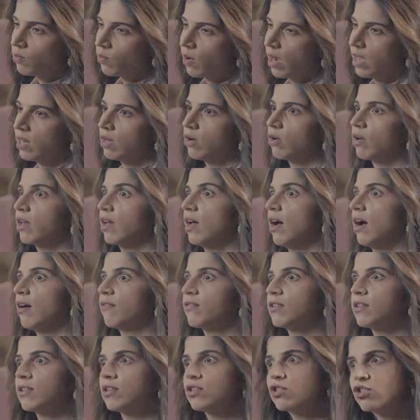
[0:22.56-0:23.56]
while looking
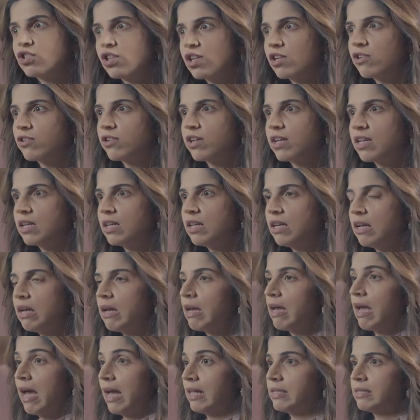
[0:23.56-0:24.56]
after the children,
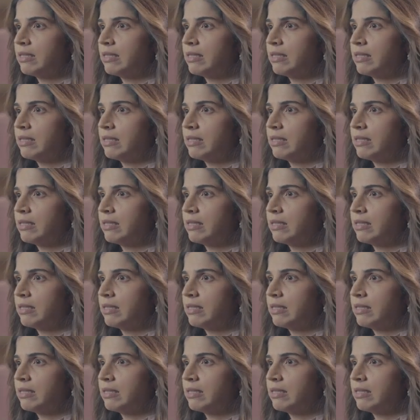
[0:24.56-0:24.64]
and